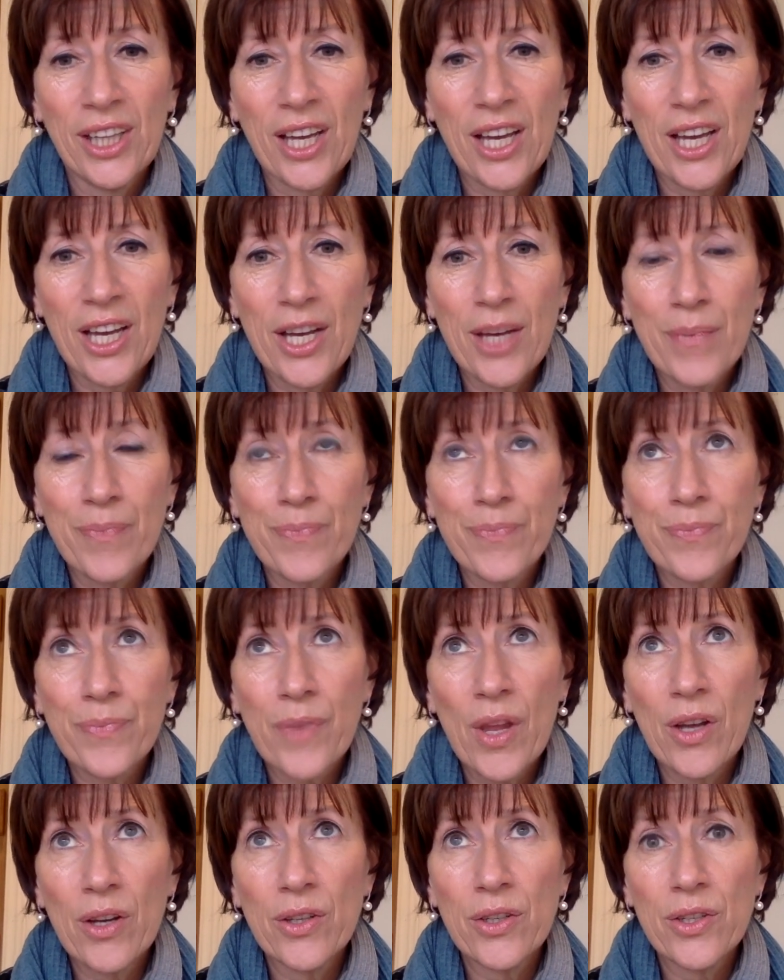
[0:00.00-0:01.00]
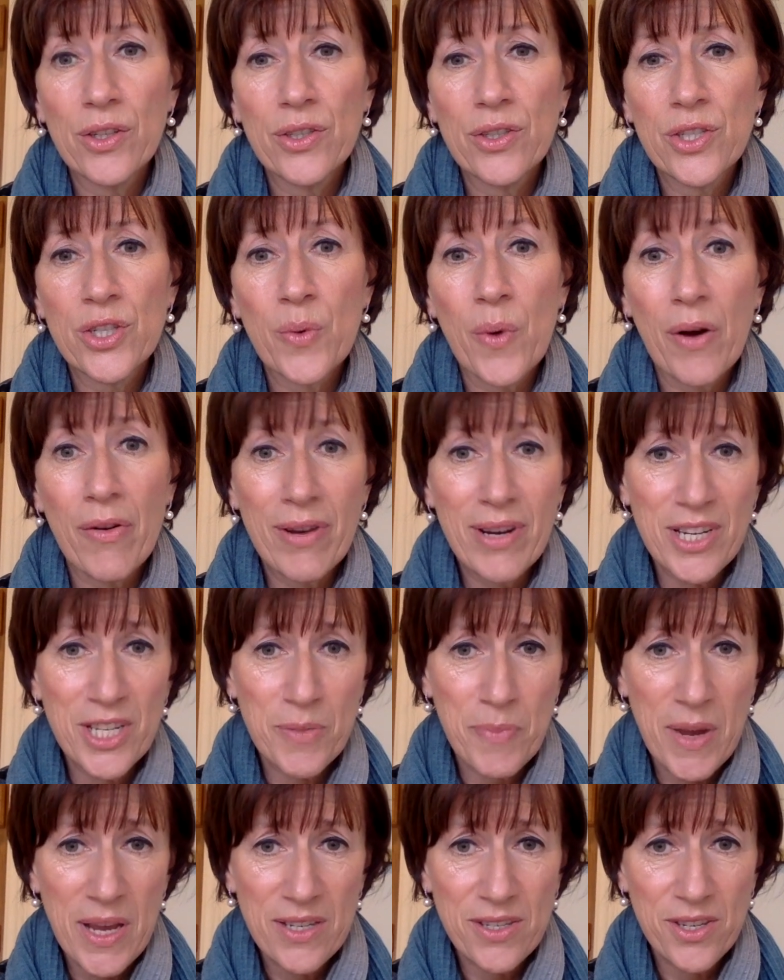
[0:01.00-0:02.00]
to our inner
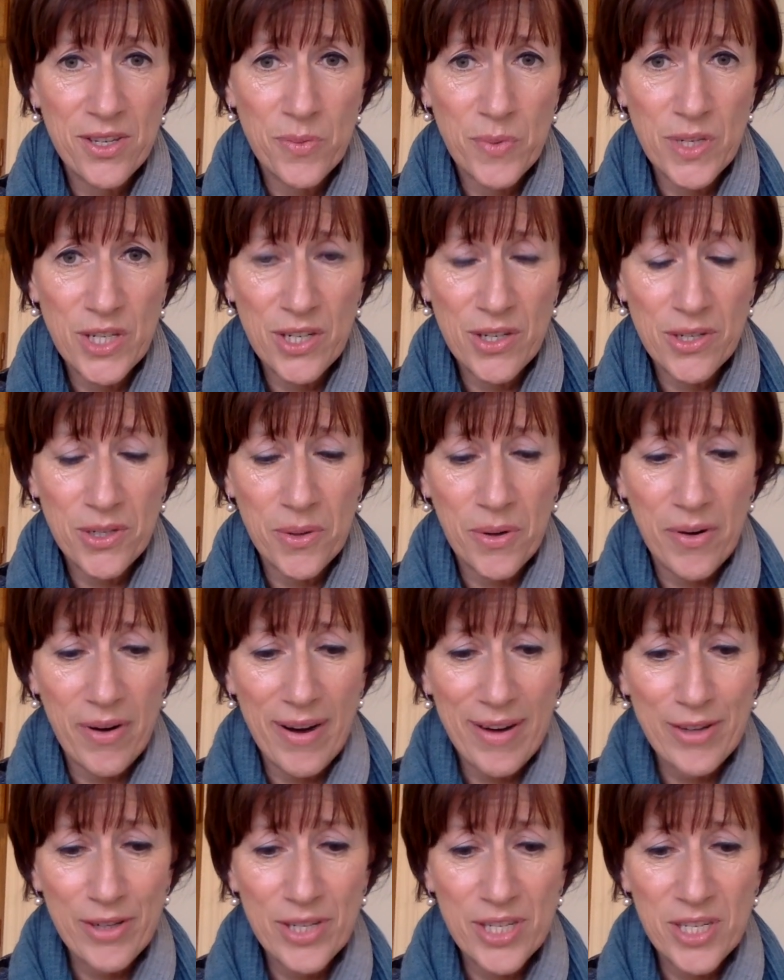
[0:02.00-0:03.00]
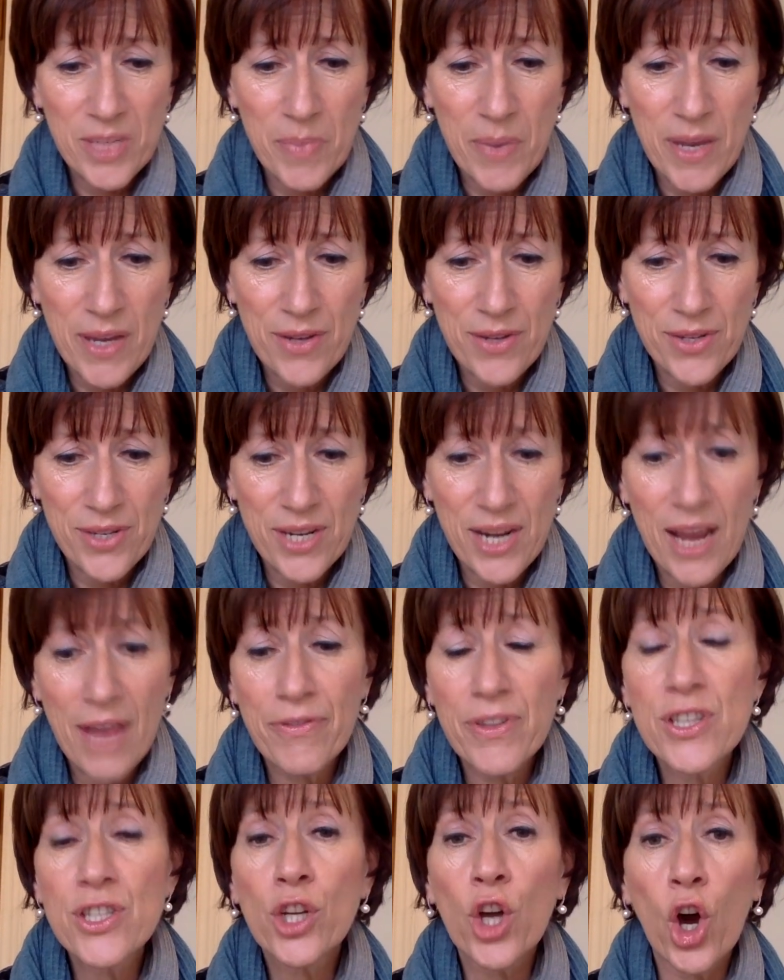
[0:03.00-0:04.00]
space as we do to our outer space, and
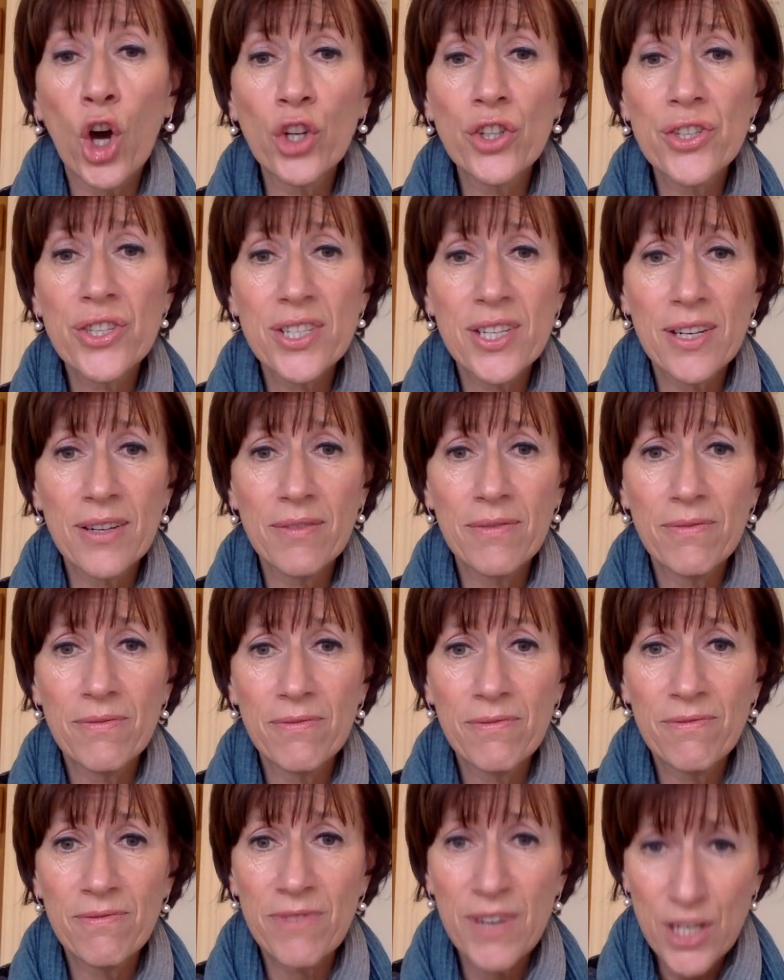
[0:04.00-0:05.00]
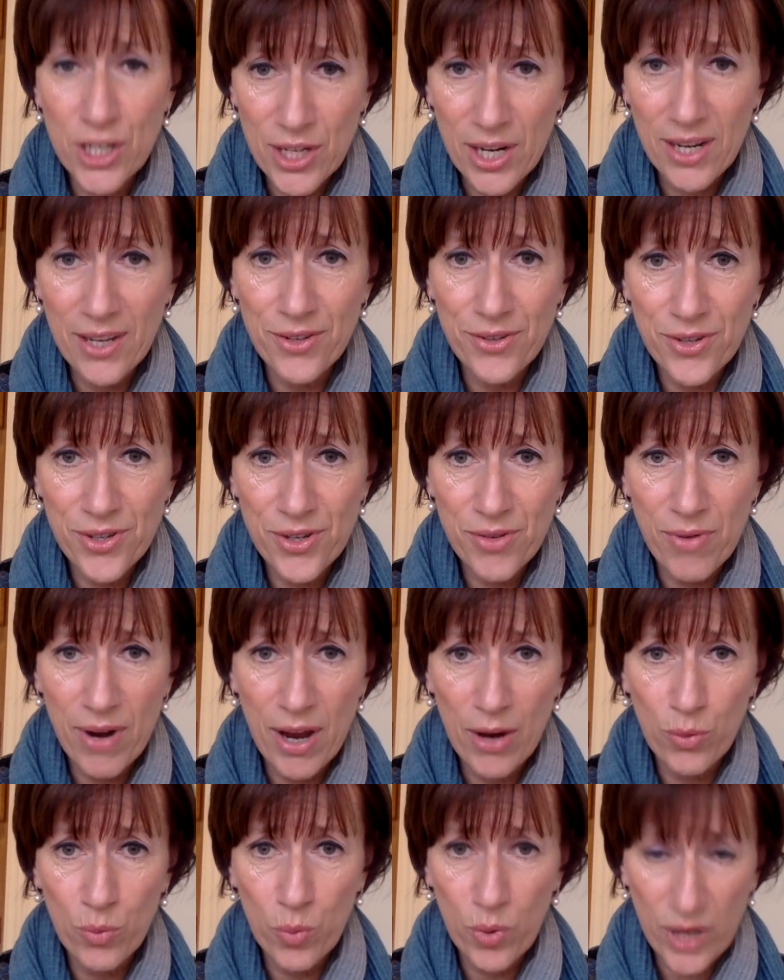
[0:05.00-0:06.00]
have this constant vigilance
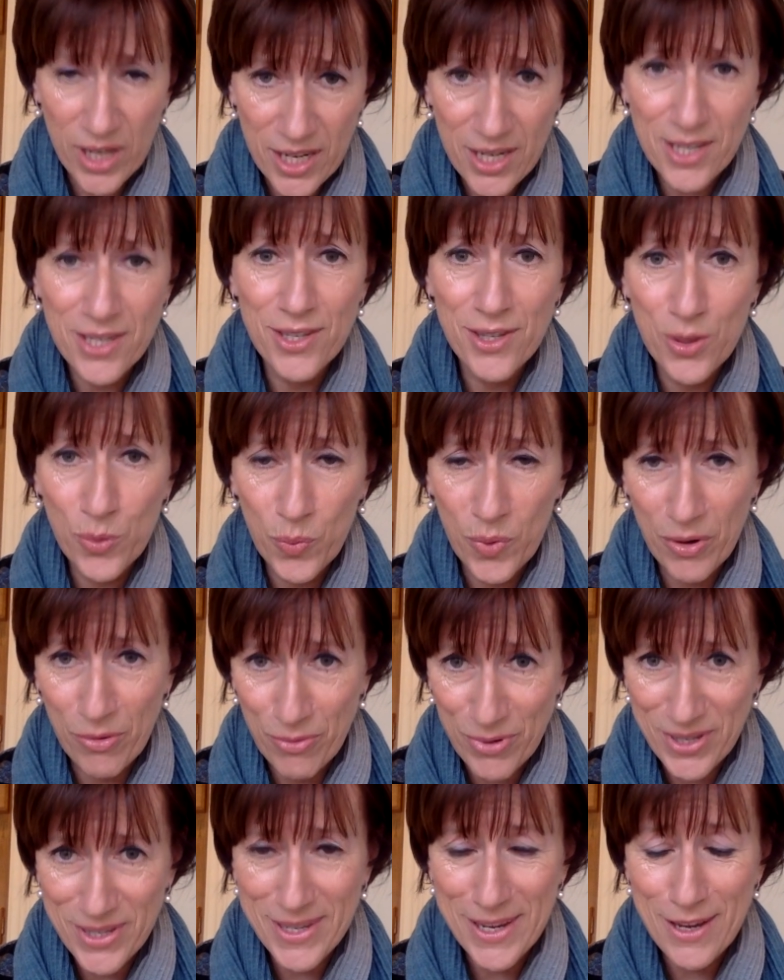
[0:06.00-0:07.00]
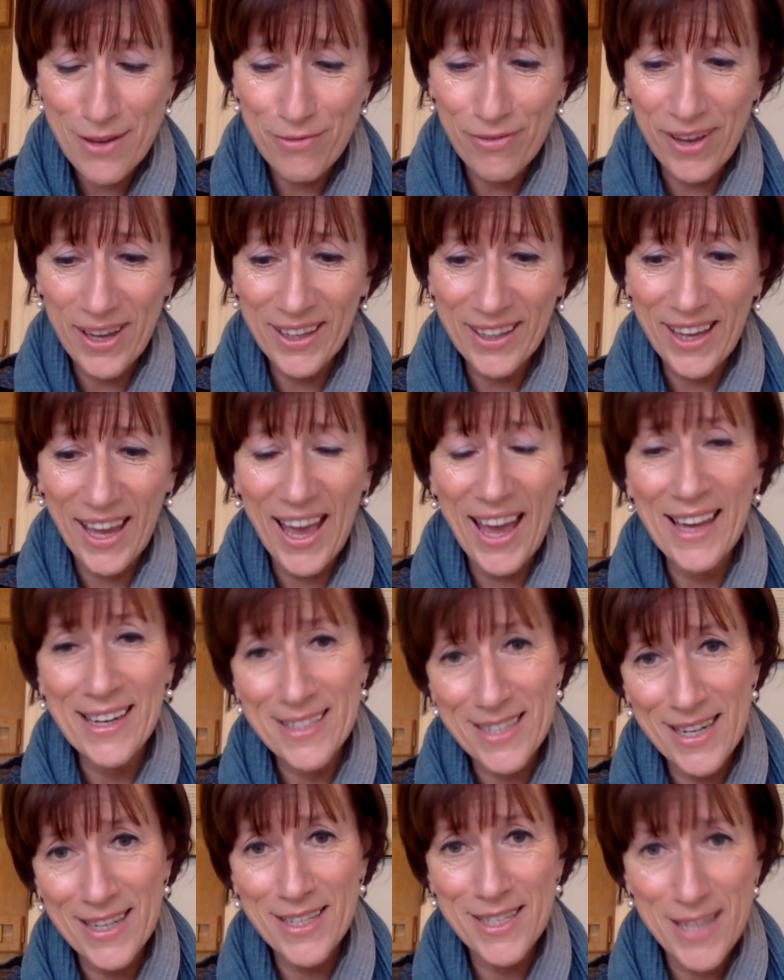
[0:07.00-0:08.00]
around what it is that we're receiving
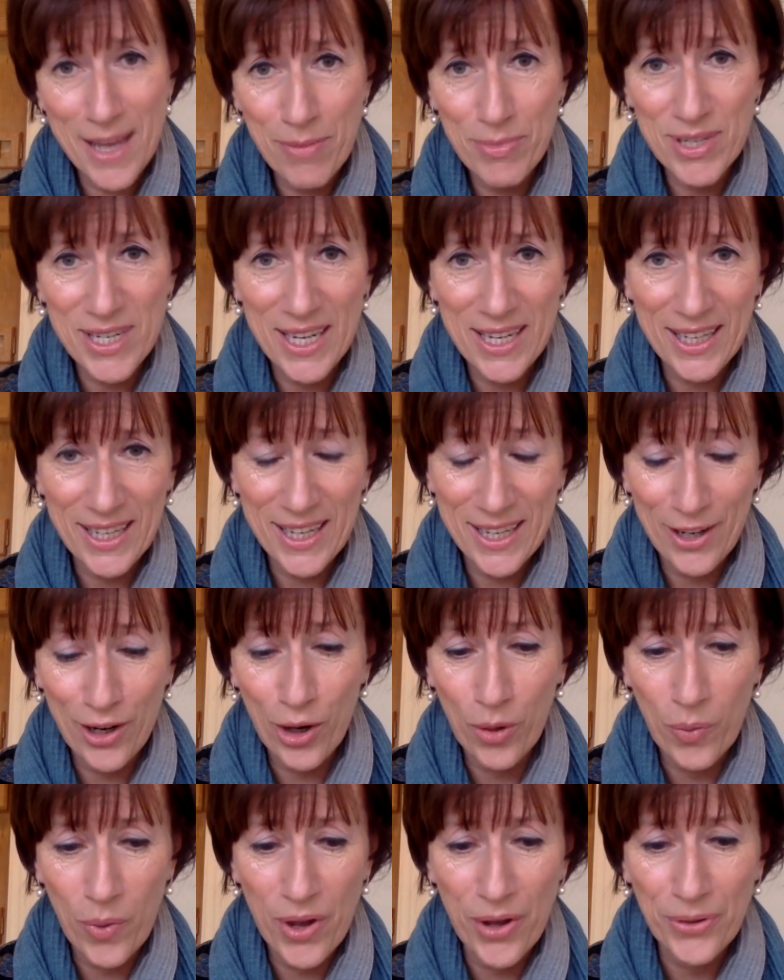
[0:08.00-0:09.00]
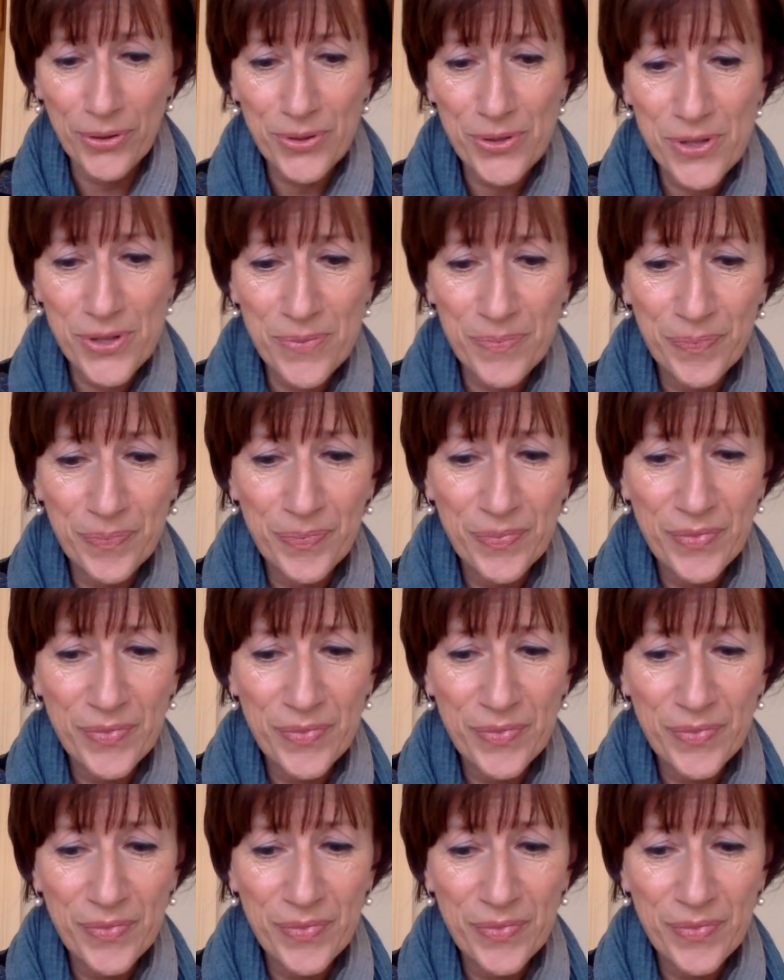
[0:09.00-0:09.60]
and accepting in our worlds.